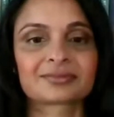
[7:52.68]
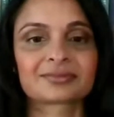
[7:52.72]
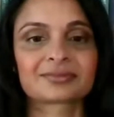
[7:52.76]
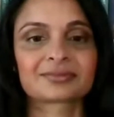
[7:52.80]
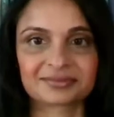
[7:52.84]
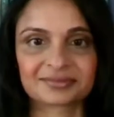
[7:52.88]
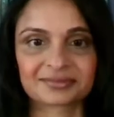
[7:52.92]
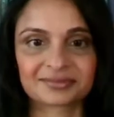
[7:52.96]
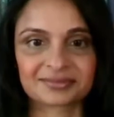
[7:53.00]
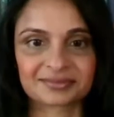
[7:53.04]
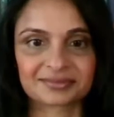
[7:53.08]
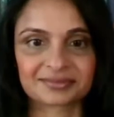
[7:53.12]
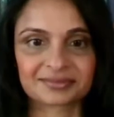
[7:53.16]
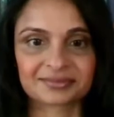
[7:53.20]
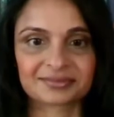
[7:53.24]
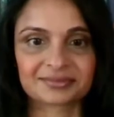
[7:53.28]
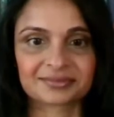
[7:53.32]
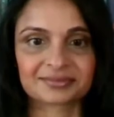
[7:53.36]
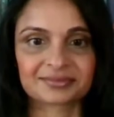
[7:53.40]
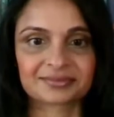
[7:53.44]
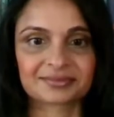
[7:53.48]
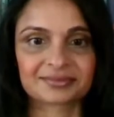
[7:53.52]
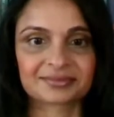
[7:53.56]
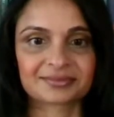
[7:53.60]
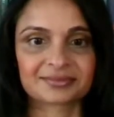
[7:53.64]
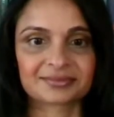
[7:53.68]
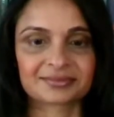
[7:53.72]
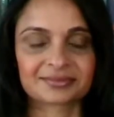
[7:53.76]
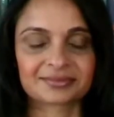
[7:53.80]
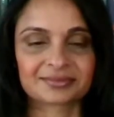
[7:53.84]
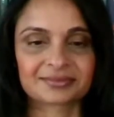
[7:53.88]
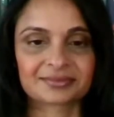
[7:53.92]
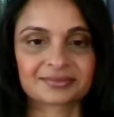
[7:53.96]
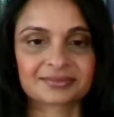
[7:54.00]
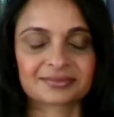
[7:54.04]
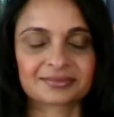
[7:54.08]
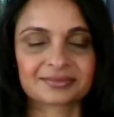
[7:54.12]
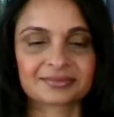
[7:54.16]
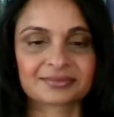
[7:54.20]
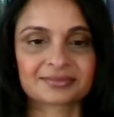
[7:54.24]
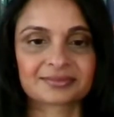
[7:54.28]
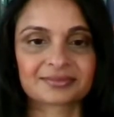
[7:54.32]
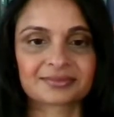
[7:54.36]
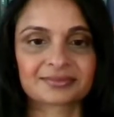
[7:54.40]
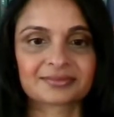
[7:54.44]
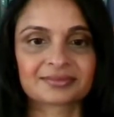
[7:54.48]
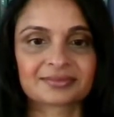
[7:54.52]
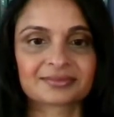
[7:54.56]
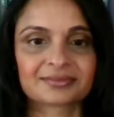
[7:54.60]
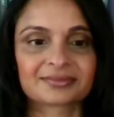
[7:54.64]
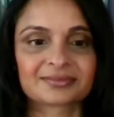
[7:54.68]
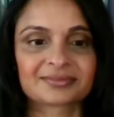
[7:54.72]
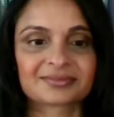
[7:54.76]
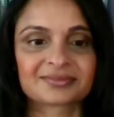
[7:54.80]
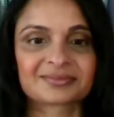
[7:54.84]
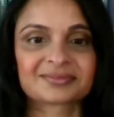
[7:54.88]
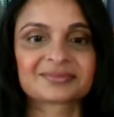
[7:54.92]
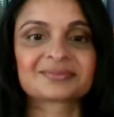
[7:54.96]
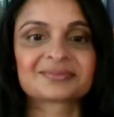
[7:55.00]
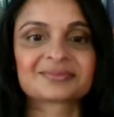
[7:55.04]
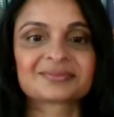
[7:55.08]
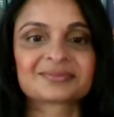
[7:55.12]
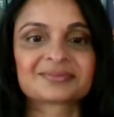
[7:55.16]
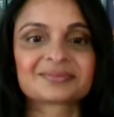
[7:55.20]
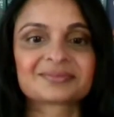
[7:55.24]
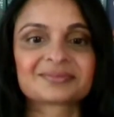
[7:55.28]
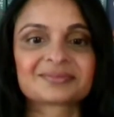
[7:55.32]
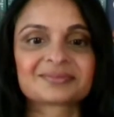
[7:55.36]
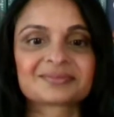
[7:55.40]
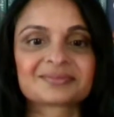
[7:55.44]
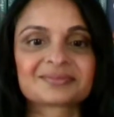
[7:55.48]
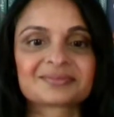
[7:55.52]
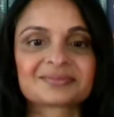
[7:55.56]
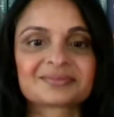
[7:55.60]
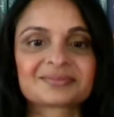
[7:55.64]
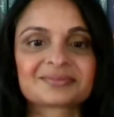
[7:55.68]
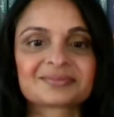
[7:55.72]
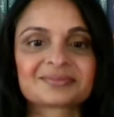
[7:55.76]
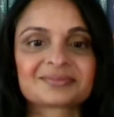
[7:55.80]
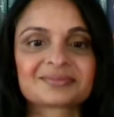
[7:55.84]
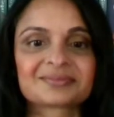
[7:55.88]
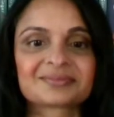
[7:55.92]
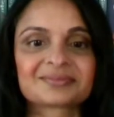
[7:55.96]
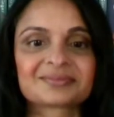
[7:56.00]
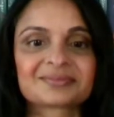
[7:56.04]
No words are spoken by the person on screen.